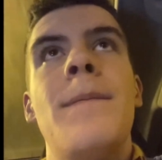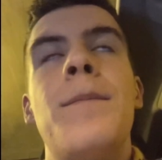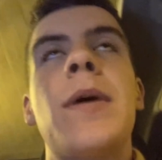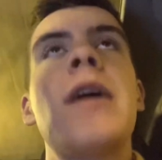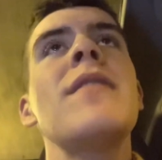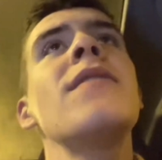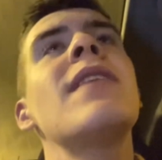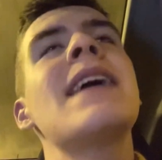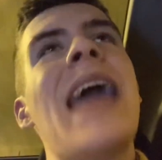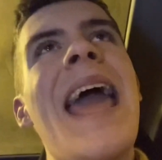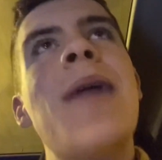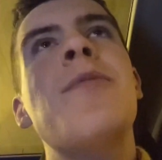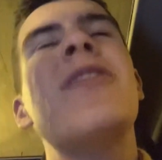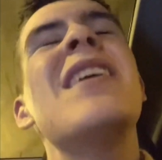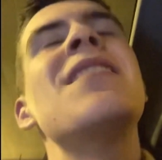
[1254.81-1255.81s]
Because of the
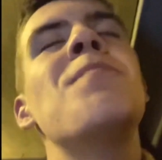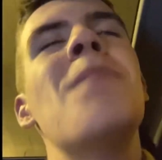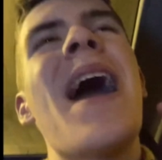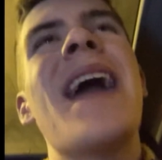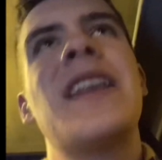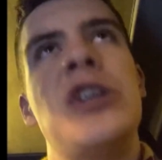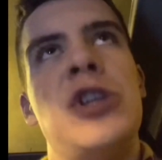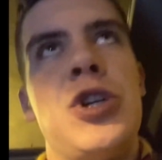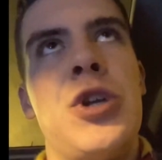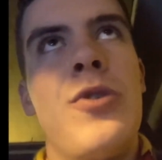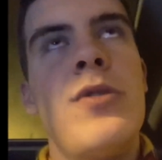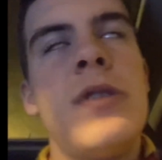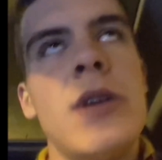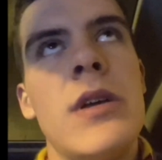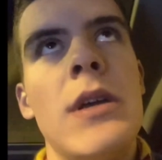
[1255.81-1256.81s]
game of this
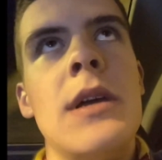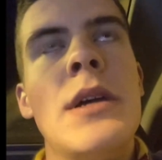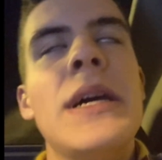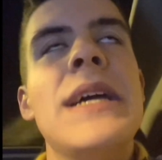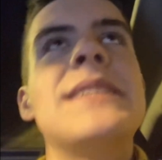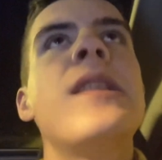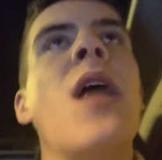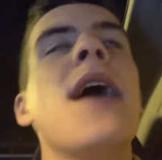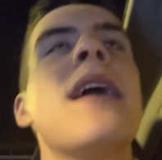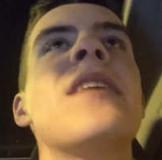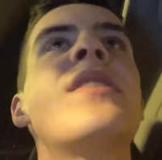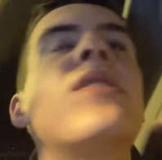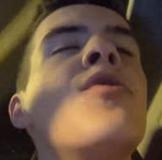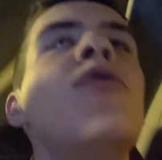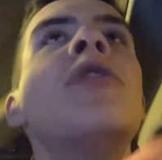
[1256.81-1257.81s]
magnitude, it's like as
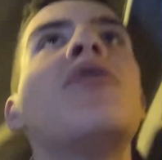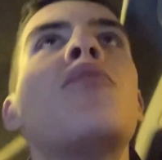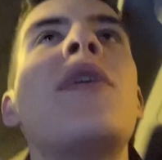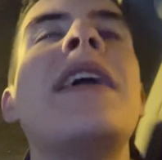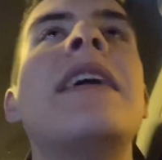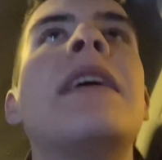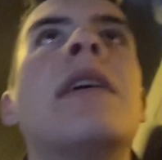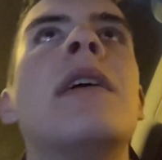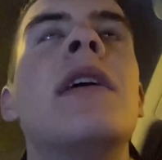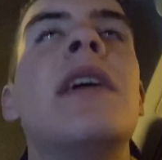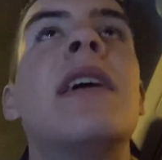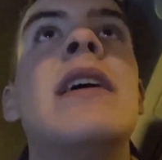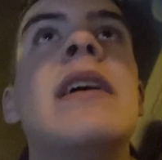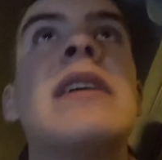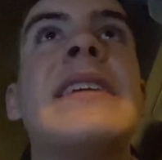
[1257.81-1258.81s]
soon as we
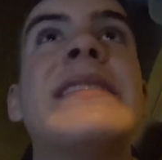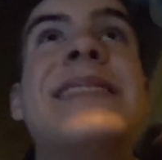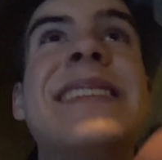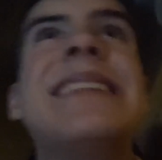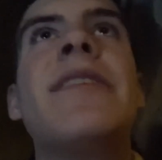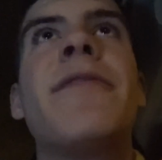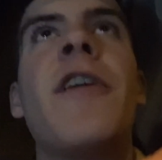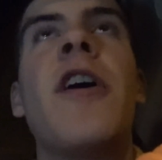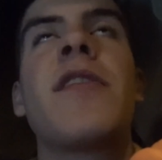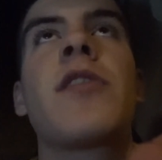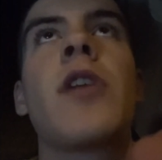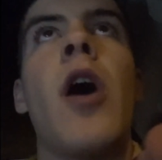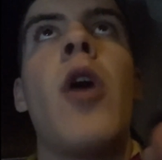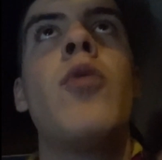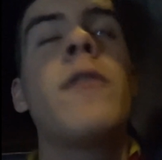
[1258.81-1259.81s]
concede the first
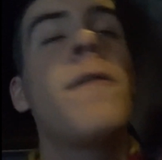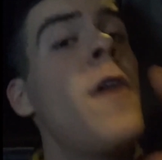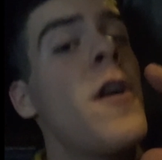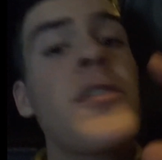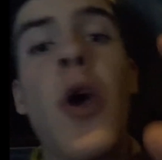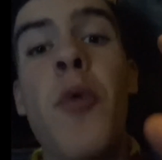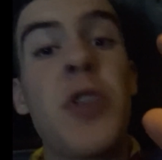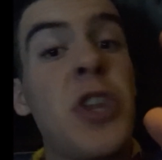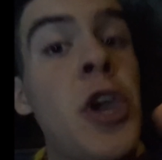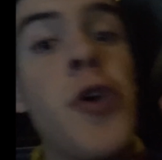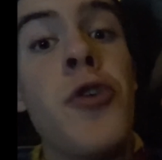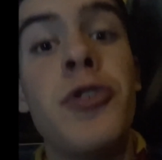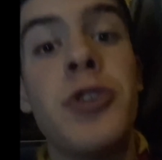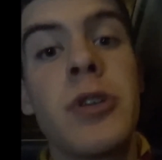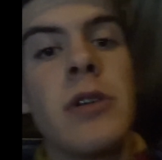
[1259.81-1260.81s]
goal was
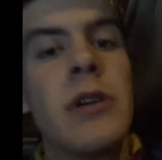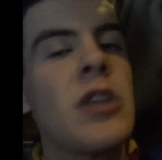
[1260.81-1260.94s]
huge.